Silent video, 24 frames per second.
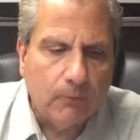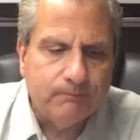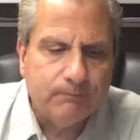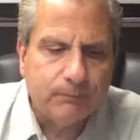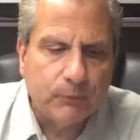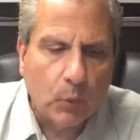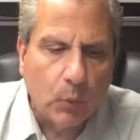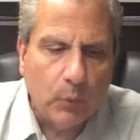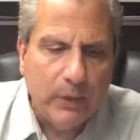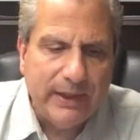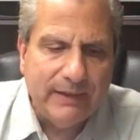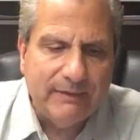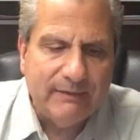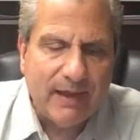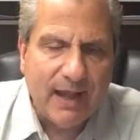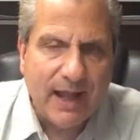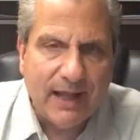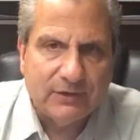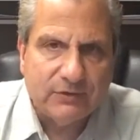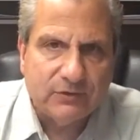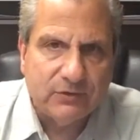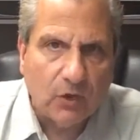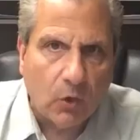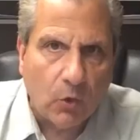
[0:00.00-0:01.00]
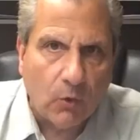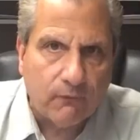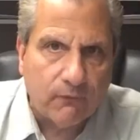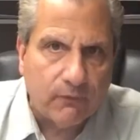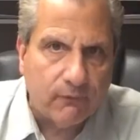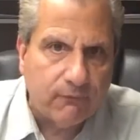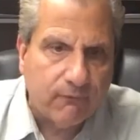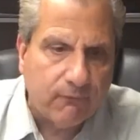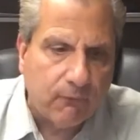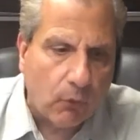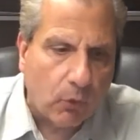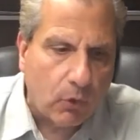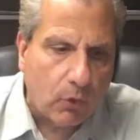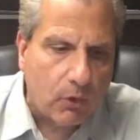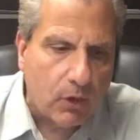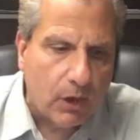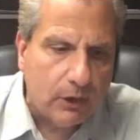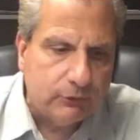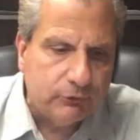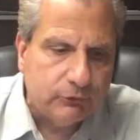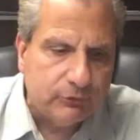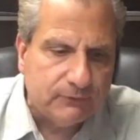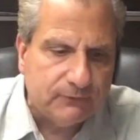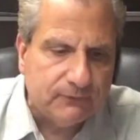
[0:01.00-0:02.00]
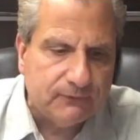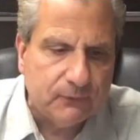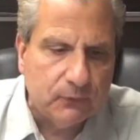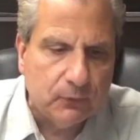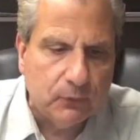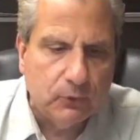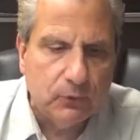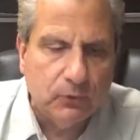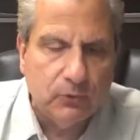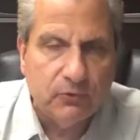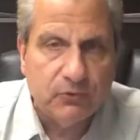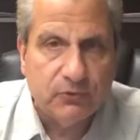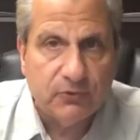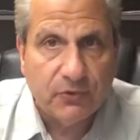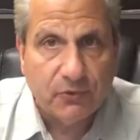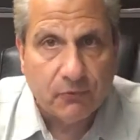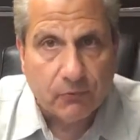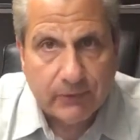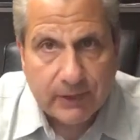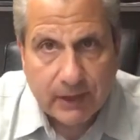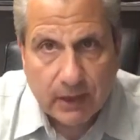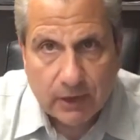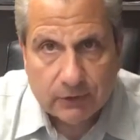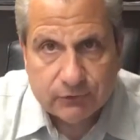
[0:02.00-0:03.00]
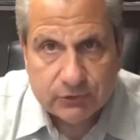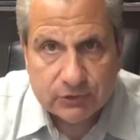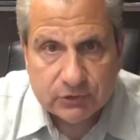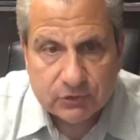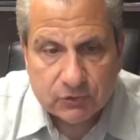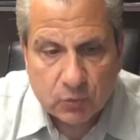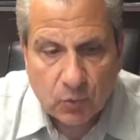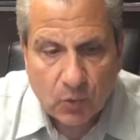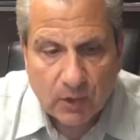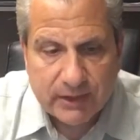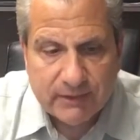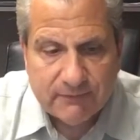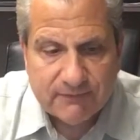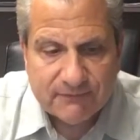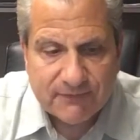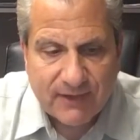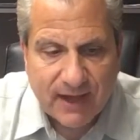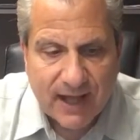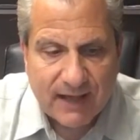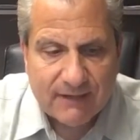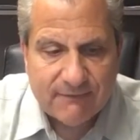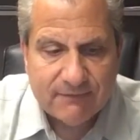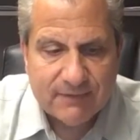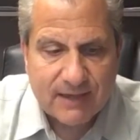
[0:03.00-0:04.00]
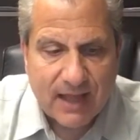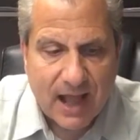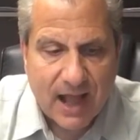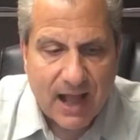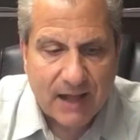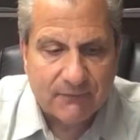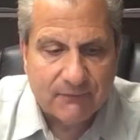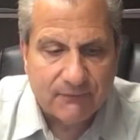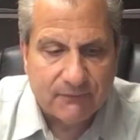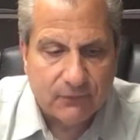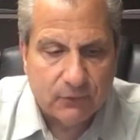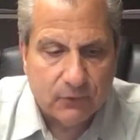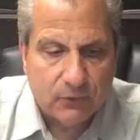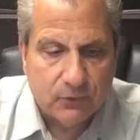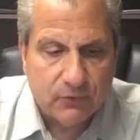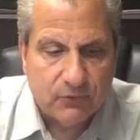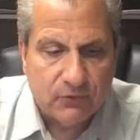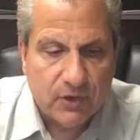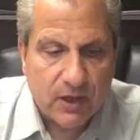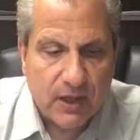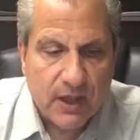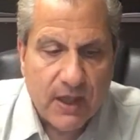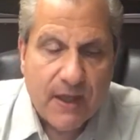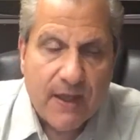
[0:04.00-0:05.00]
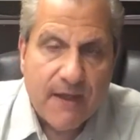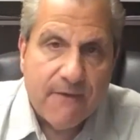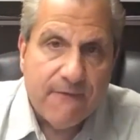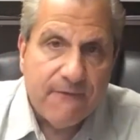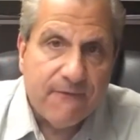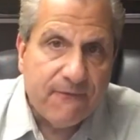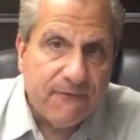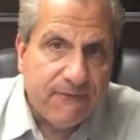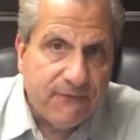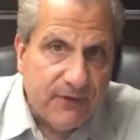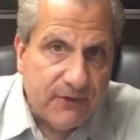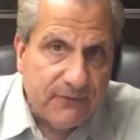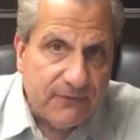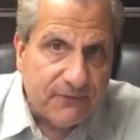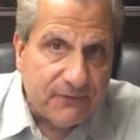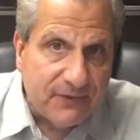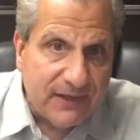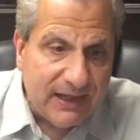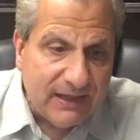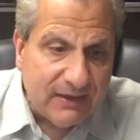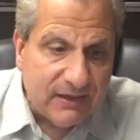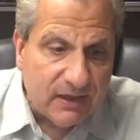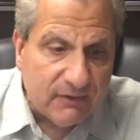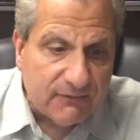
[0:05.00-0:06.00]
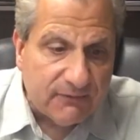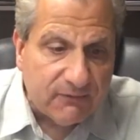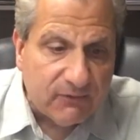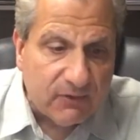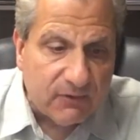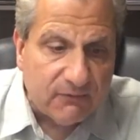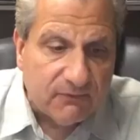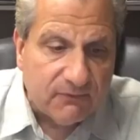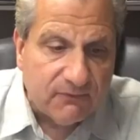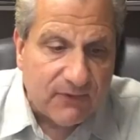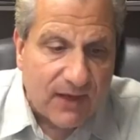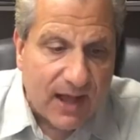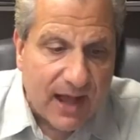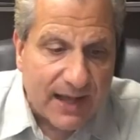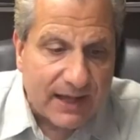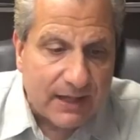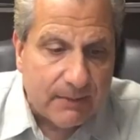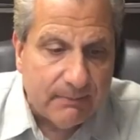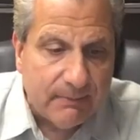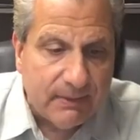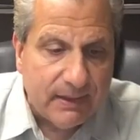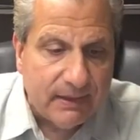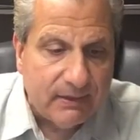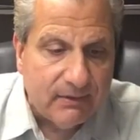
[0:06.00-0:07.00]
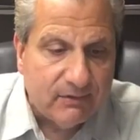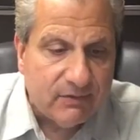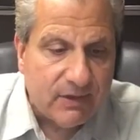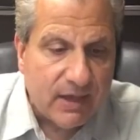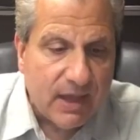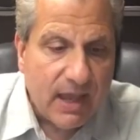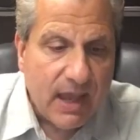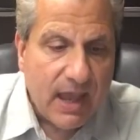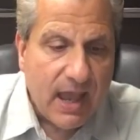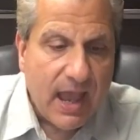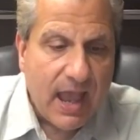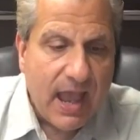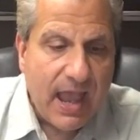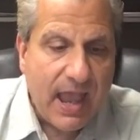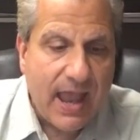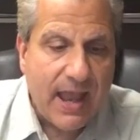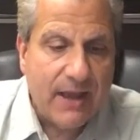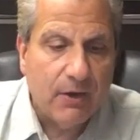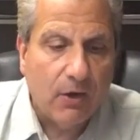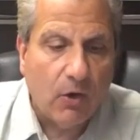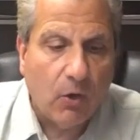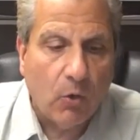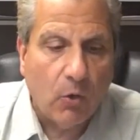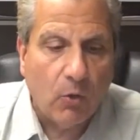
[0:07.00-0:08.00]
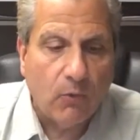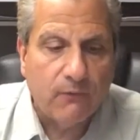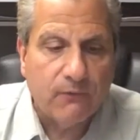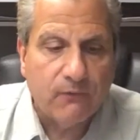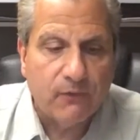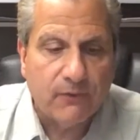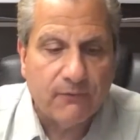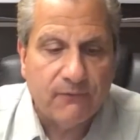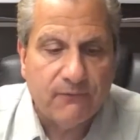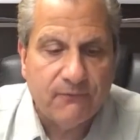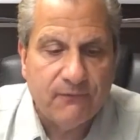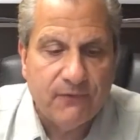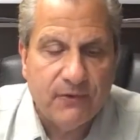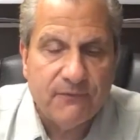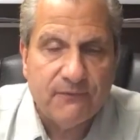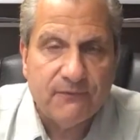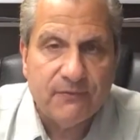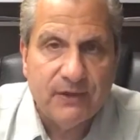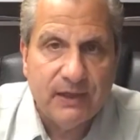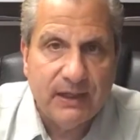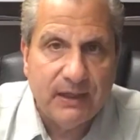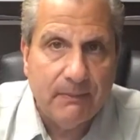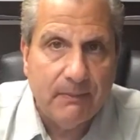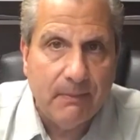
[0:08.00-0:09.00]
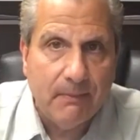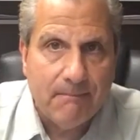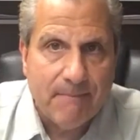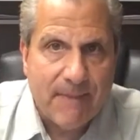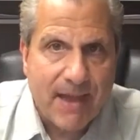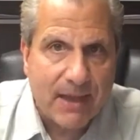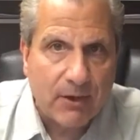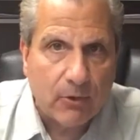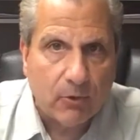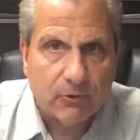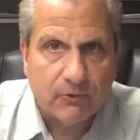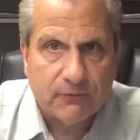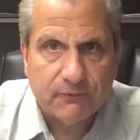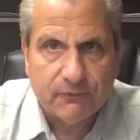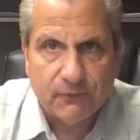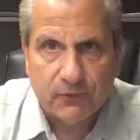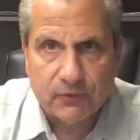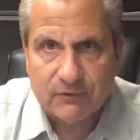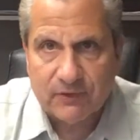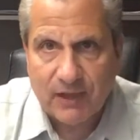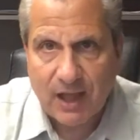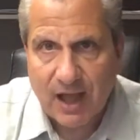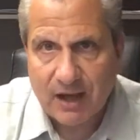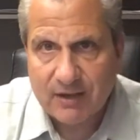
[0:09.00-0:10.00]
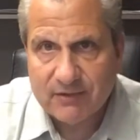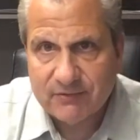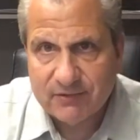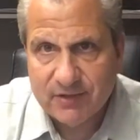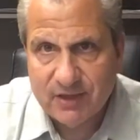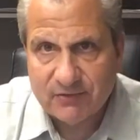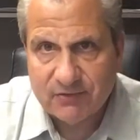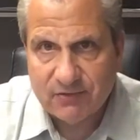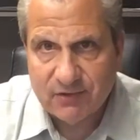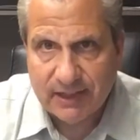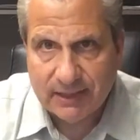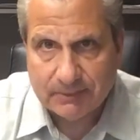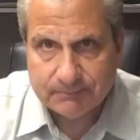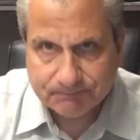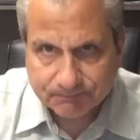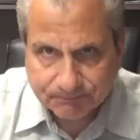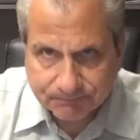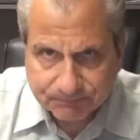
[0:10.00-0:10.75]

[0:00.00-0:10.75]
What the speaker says: We test over 400 foods, 325 non-foods, 50 different vitamins, and over 50 metals for toxicity.